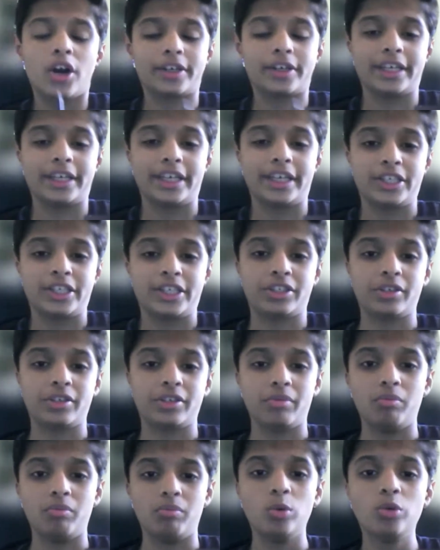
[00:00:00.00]
Okay, so
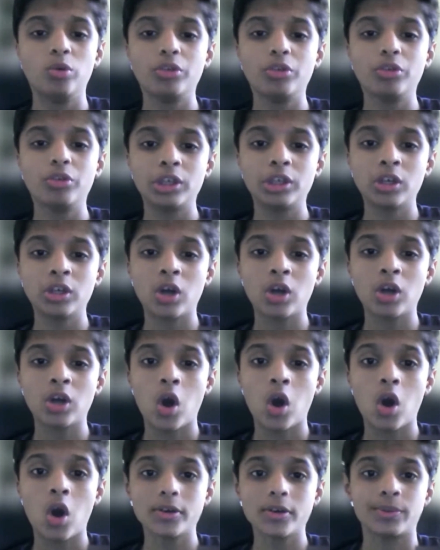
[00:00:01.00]
moving on to
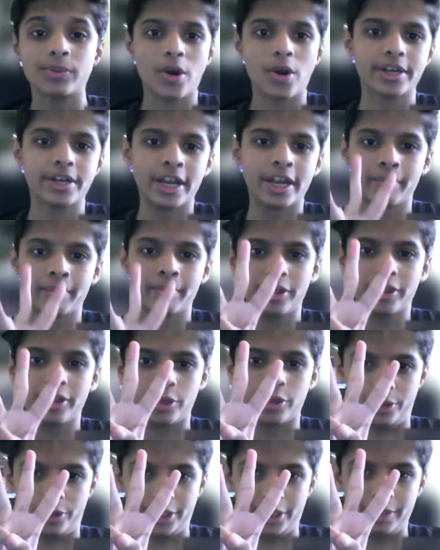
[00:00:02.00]
point number 3,